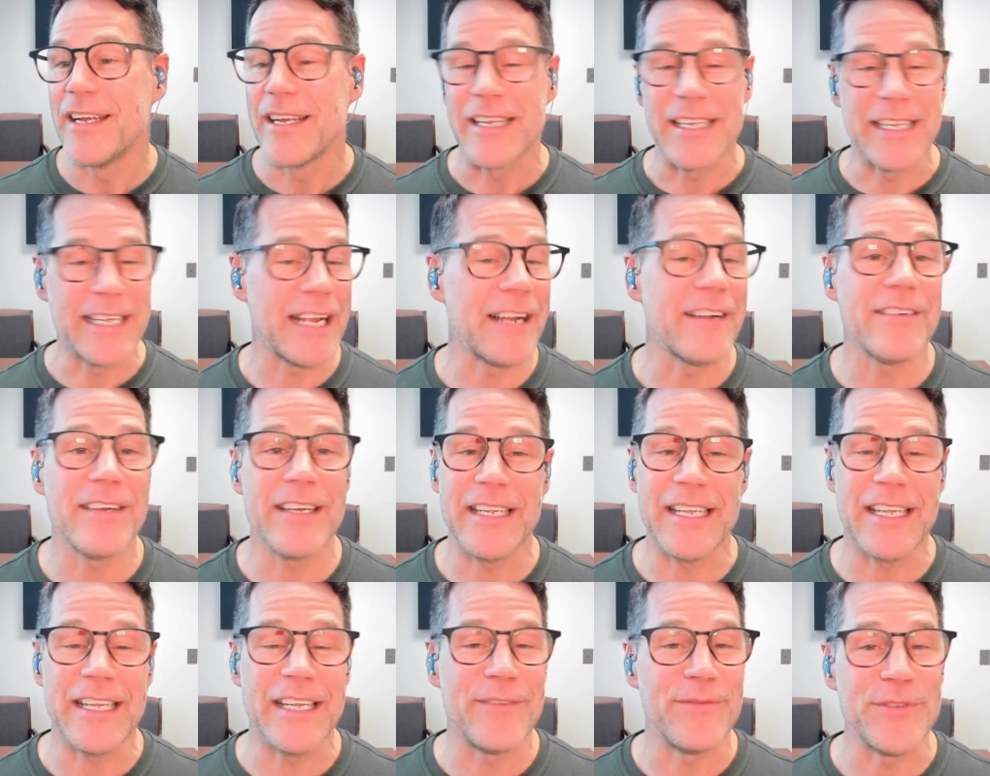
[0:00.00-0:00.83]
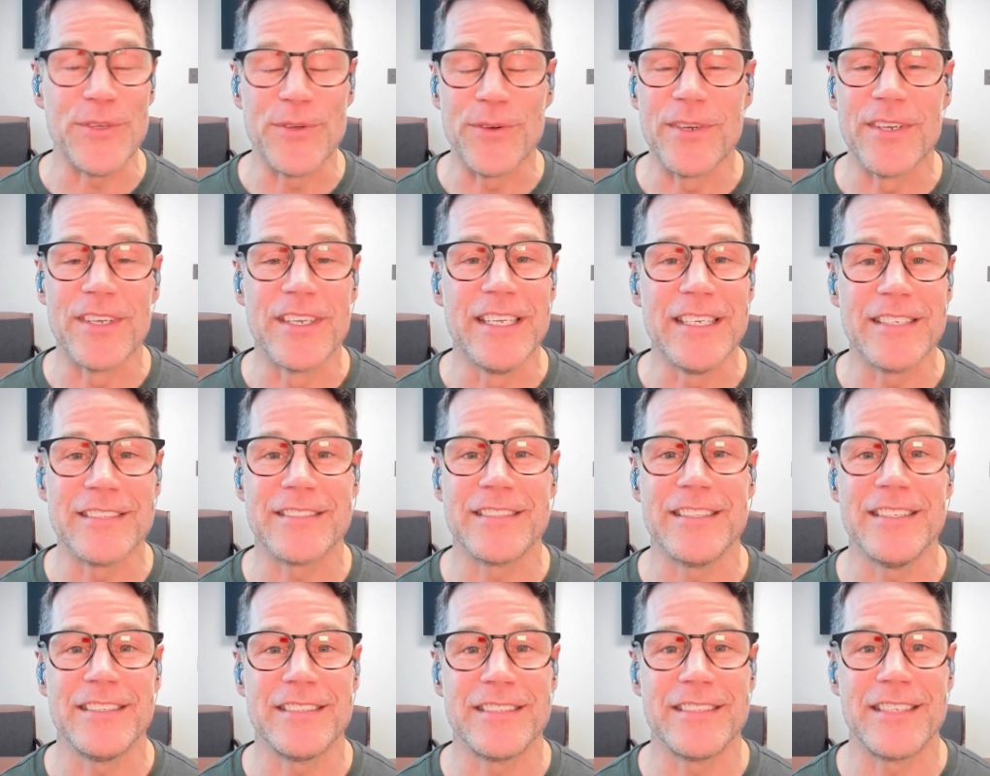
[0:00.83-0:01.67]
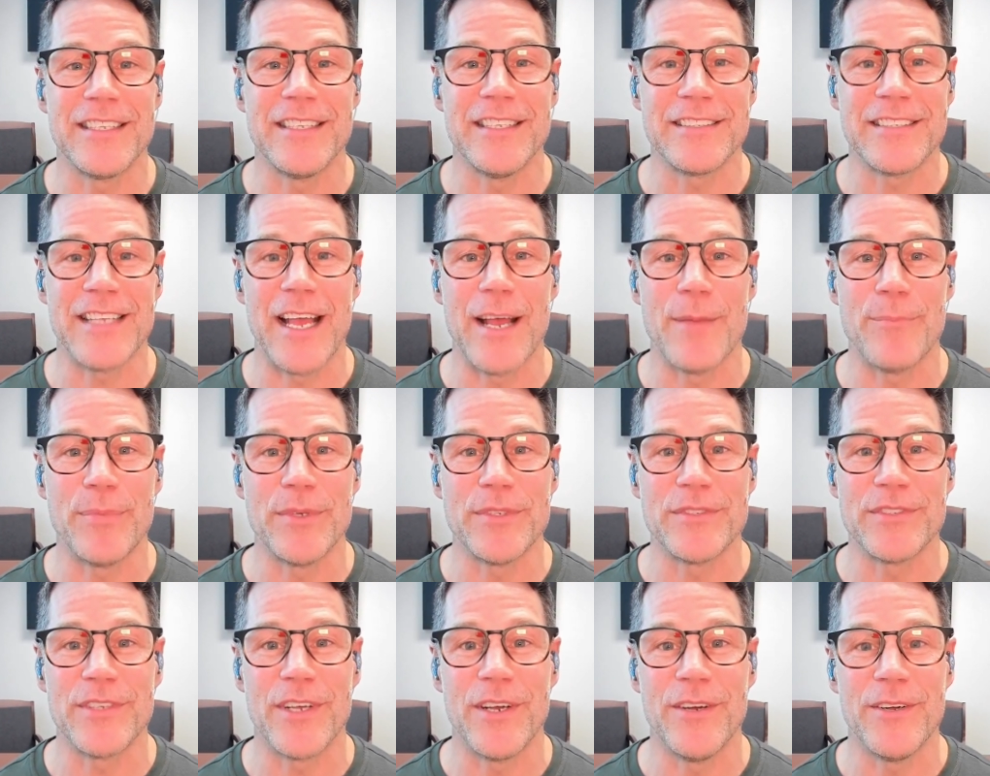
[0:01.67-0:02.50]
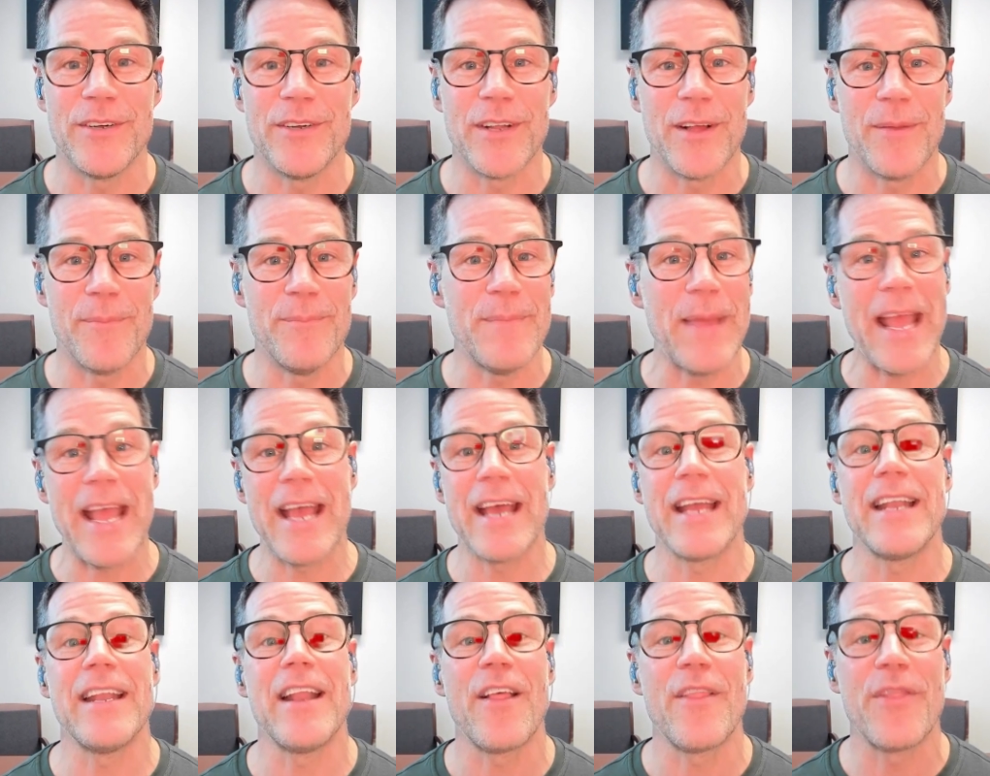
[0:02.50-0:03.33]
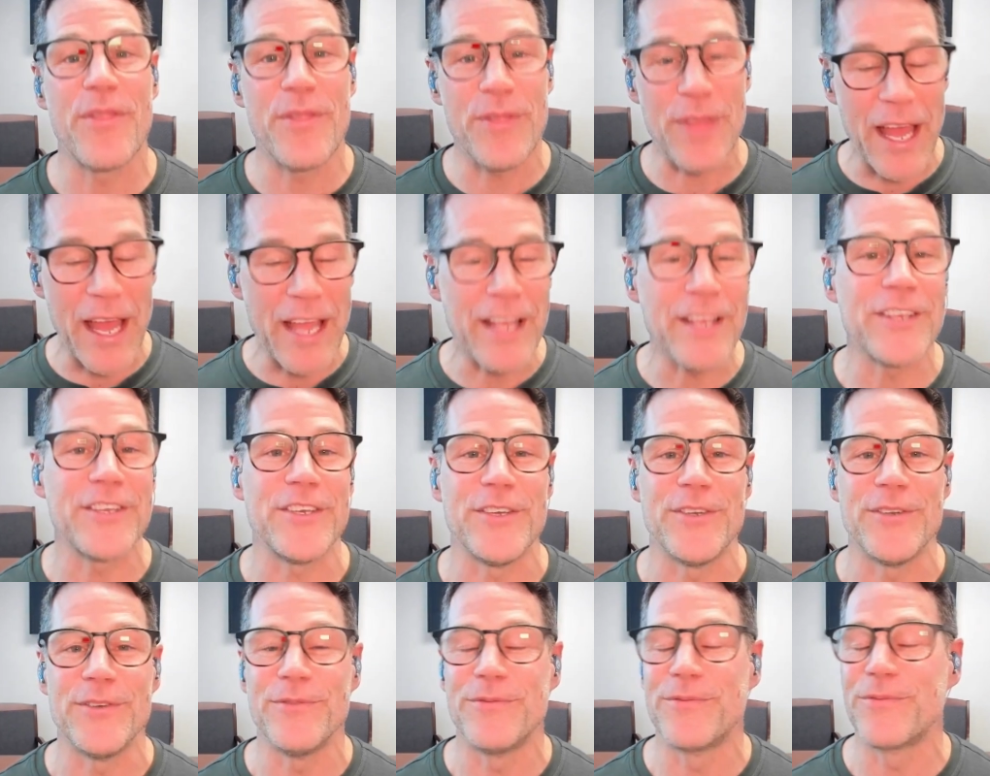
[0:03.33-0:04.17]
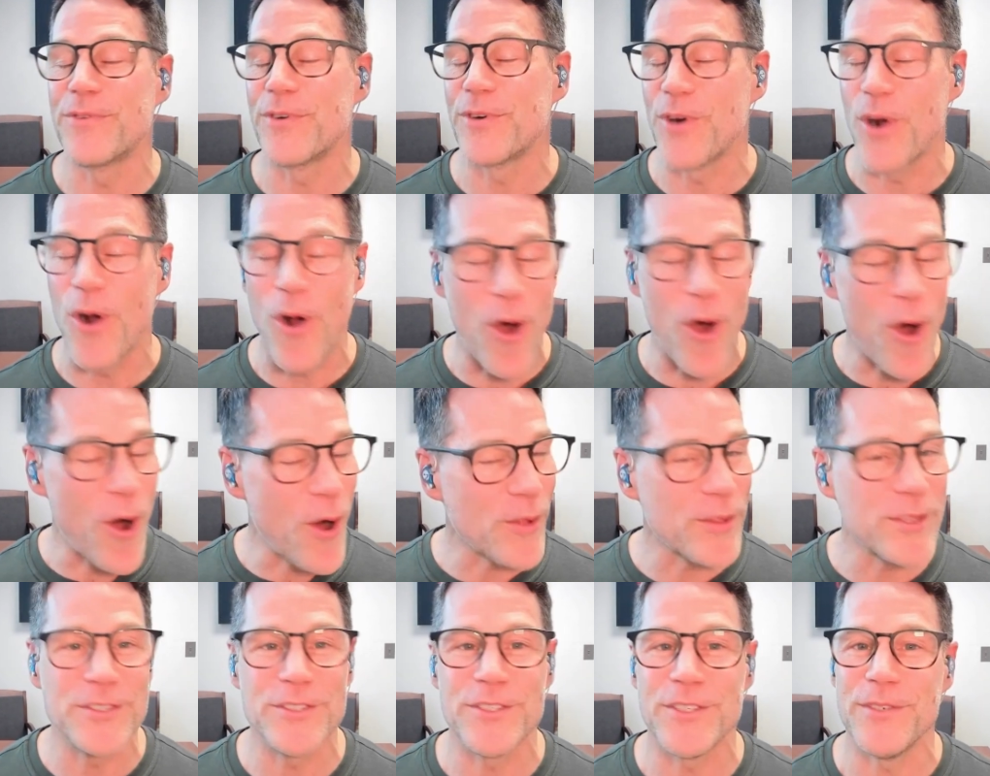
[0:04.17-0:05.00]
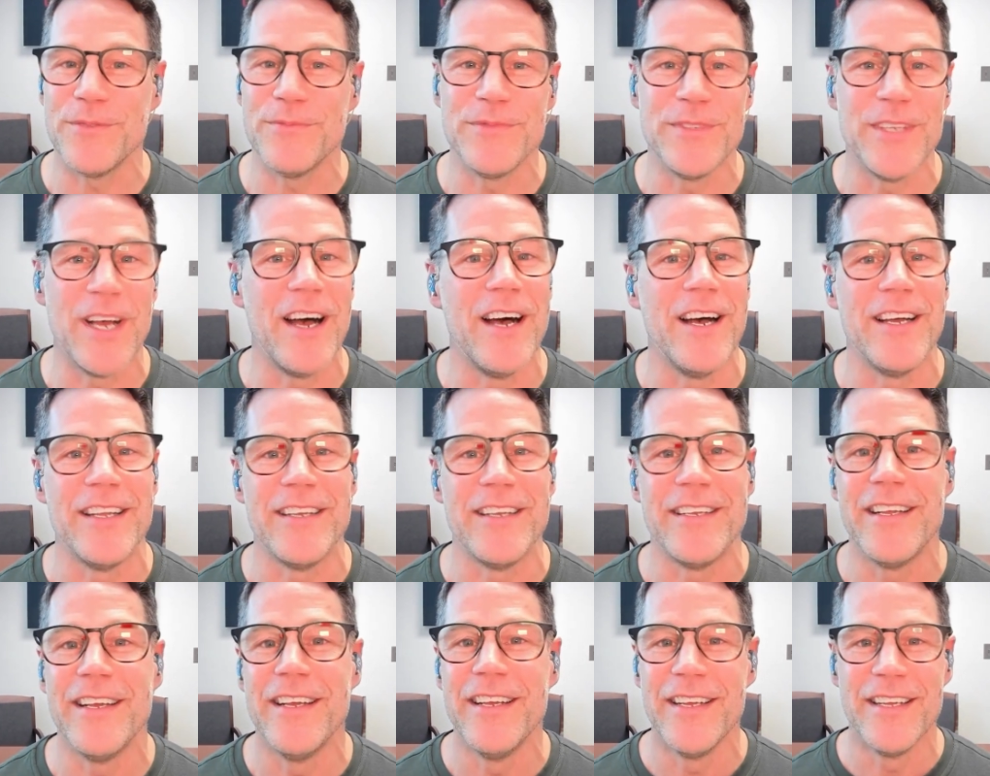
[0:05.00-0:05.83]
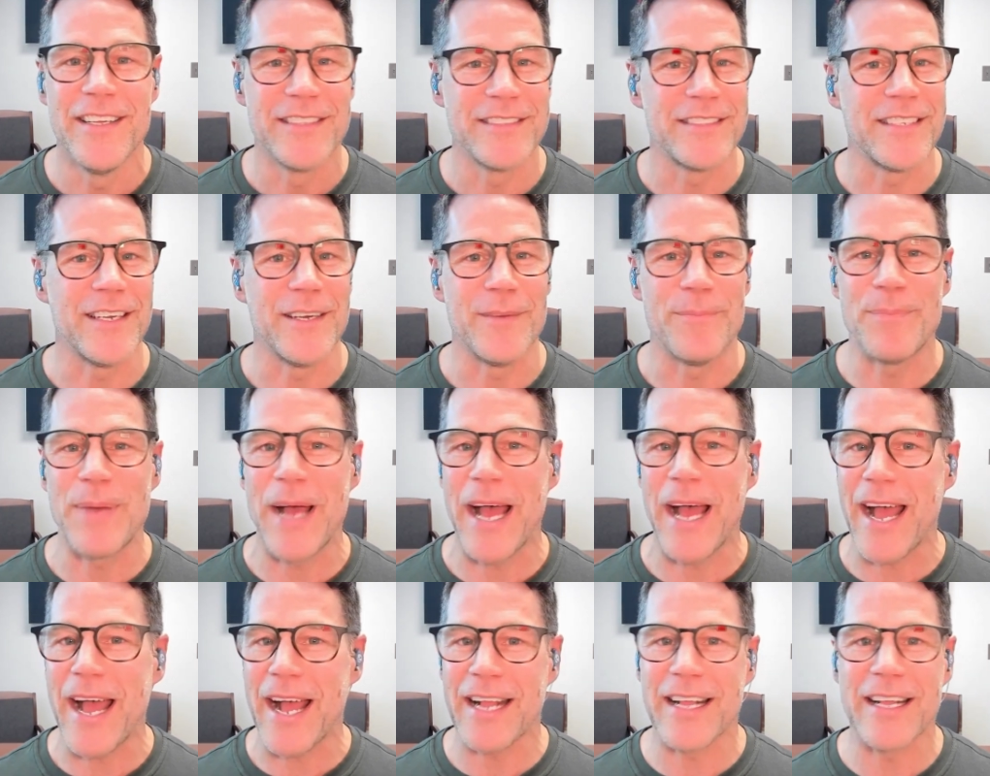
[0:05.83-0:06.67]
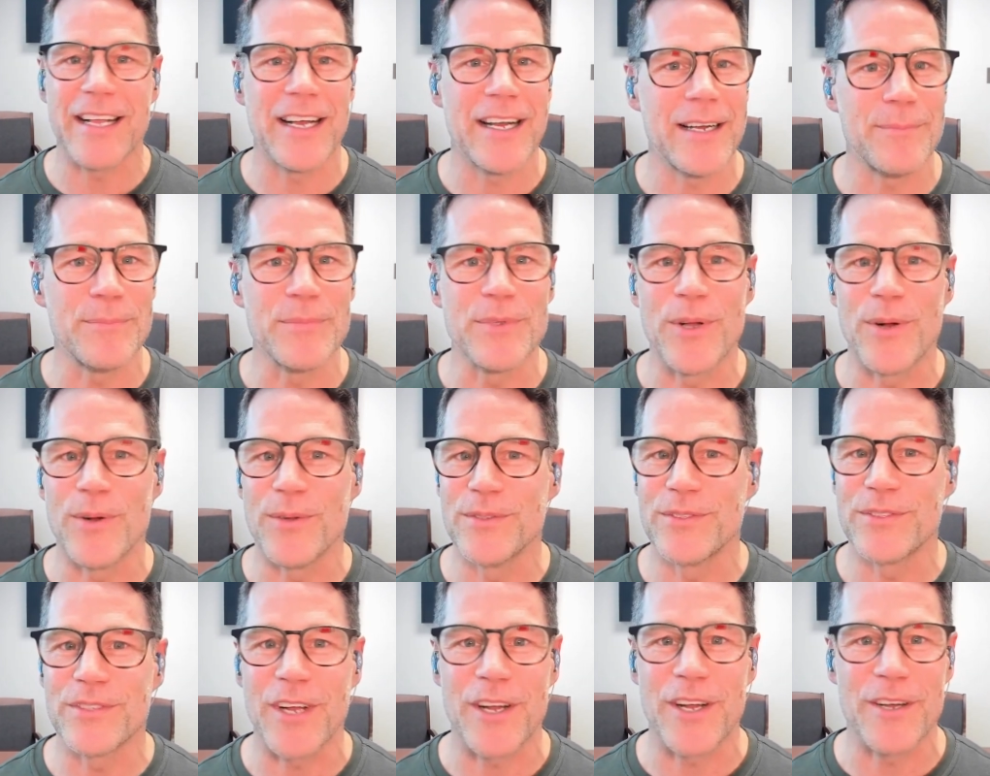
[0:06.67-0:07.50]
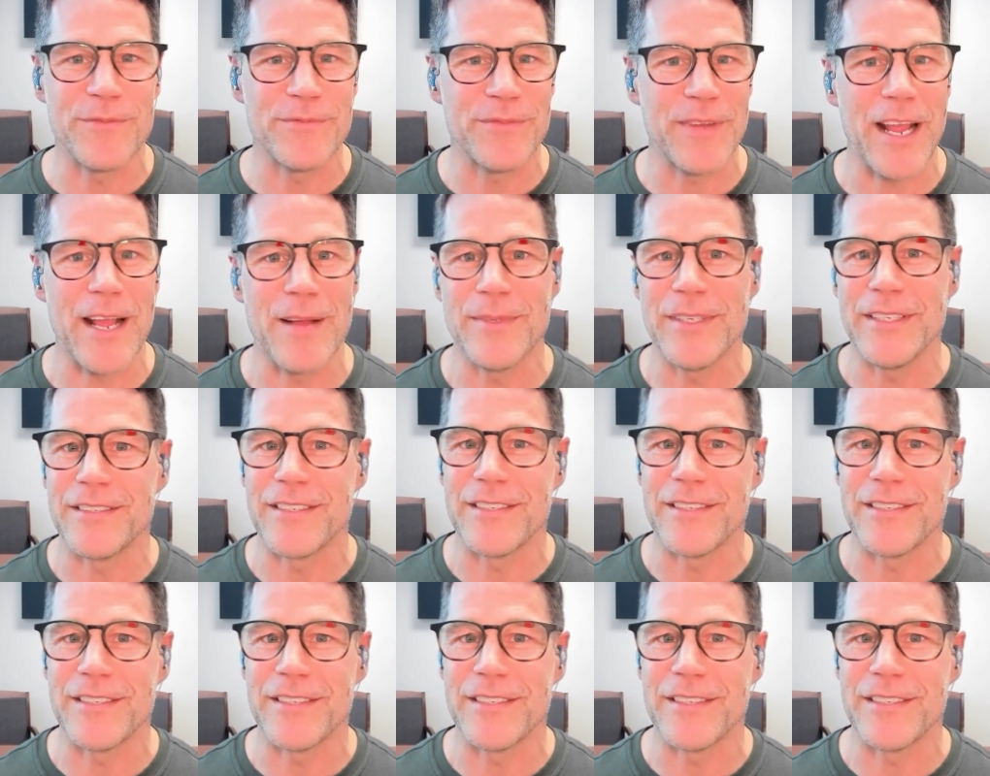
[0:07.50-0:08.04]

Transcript: Gary, if you're listening to this episode, man, thank you for all that you've done to pack up Gold Star families